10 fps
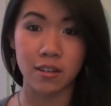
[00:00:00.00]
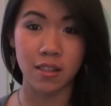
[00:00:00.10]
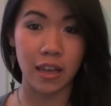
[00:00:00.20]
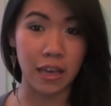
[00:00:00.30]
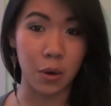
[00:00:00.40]

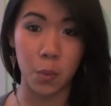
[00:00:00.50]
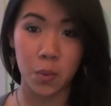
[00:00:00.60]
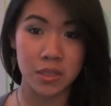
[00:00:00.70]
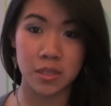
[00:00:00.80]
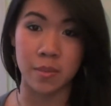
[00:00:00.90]
like
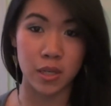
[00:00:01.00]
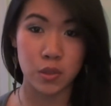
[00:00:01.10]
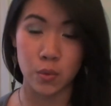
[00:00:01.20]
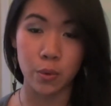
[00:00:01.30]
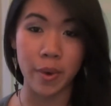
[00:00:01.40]
what's in my
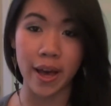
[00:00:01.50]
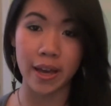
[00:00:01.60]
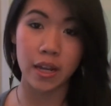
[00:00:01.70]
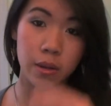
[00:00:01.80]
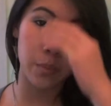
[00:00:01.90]
school
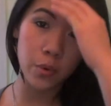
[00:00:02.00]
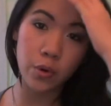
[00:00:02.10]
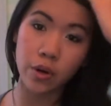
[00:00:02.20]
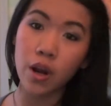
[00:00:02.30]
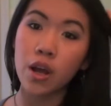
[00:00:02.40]
bag
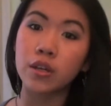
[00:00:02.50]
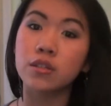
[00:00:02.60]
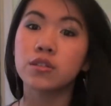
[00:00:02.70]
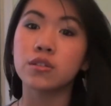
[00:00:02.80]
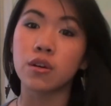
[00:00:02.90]
anymore.
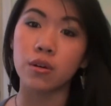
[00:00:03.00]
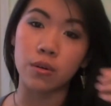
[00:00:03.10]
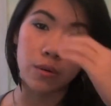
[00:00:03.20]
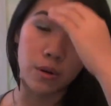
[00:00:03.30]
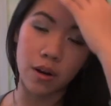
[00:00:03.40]

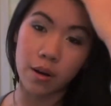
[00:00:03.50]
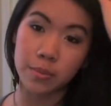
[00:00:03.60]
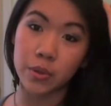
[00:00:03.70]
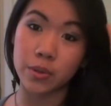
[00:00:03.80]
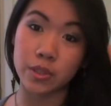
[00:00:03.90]
So
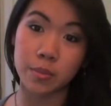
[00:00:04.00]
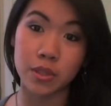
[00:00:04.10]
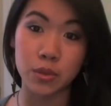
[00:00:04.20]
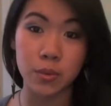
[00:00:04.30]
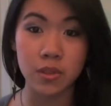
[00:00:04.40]
I'm going to be
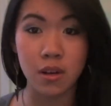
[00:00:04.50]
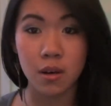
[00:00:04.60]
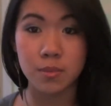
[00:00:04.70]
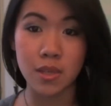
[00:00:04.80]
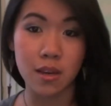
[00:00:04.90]
doing an
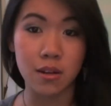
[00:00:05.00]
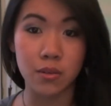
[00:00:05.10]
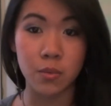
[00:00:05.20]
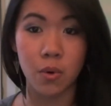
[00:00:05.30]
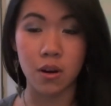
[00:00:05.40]

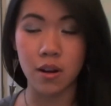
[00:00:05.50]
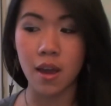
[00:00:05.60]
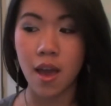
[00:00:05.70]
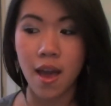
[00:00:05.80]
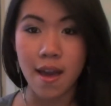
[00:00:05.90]
updated one,
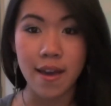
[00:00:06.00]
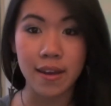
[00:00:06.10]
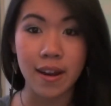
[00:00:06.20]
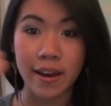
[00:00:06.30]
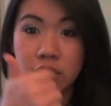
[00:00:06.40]

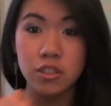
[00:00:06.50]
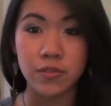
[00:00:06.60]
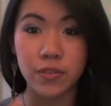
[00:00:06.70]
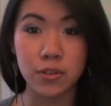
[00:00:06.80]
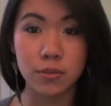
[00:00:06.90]
and I
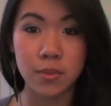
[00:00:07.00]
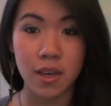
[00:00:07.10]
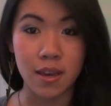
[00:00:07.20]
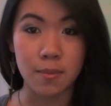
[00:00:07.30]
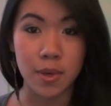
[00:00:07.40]
just filmed
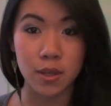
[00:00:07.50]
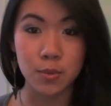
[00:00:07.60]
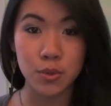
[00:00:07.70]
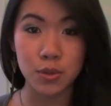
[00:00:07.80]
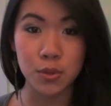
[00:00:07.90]
a
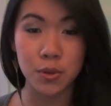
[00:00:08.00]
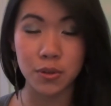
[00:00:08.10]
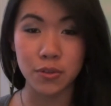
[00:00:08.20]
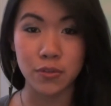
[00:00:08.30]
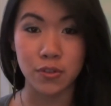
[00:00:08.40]
makeup
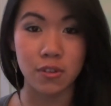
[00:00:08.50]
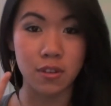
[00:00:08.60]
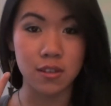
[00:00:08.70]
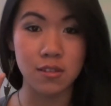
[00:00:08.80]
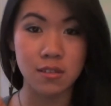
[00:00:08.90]
tutorial for
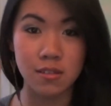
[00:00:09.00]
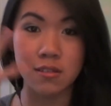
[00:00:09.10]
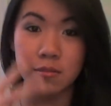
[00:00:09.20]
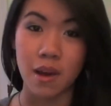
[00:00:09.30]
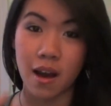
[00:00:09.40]

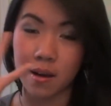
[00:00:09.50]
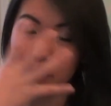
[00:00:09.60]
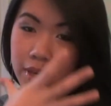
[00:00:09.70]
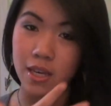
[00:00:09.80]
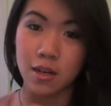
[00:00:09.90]
this
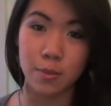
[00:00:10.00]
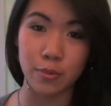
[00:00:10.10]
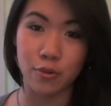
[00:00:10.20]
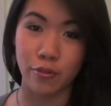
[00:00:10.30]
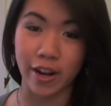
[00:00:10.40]

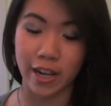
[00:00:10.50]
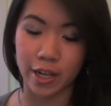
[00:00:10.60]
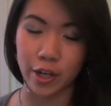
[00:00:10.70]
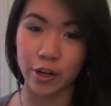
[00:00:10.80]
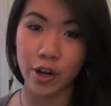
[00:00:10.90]
makeup right
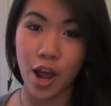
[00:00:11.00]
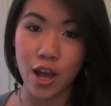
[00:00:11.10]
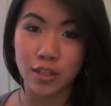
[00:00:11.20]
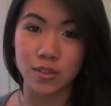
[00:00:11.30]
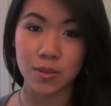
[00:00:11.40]
here,
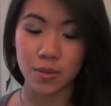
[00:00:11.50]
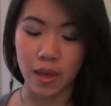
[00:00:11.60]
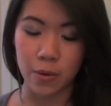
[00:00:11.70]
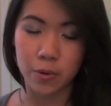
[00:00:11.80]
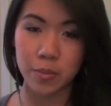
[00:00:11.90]
so
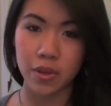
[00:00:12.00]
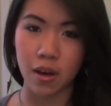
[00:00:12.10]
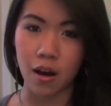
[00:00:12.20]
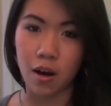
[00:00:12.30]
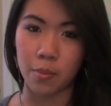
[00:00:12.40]
that will
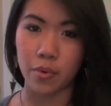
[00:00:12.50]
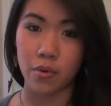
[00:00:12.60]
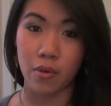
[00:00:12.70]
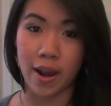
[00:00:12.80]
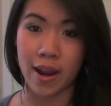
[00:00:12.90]
be up
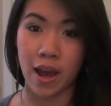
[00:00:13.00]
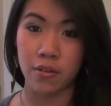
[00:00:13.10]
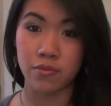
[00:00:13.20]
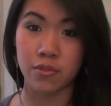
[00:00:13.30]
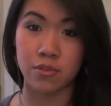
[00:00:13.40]
right
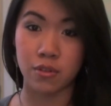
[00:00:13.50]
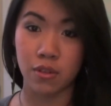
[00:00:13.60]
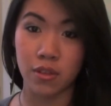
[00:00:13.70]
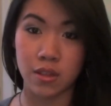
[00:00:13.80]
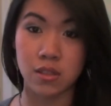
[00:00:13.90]
after
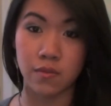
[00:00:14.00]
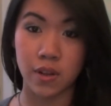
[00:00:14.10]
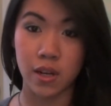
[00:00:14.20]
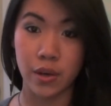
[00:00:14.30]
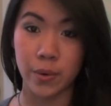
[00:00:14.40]
this
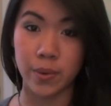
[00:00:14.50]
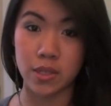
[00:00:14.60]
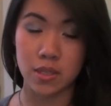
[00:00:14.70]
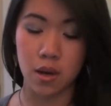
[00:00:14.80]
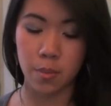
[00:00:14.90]
video
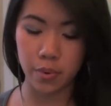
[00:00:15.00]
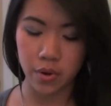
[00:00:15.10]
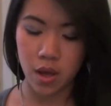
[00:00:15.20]
is up.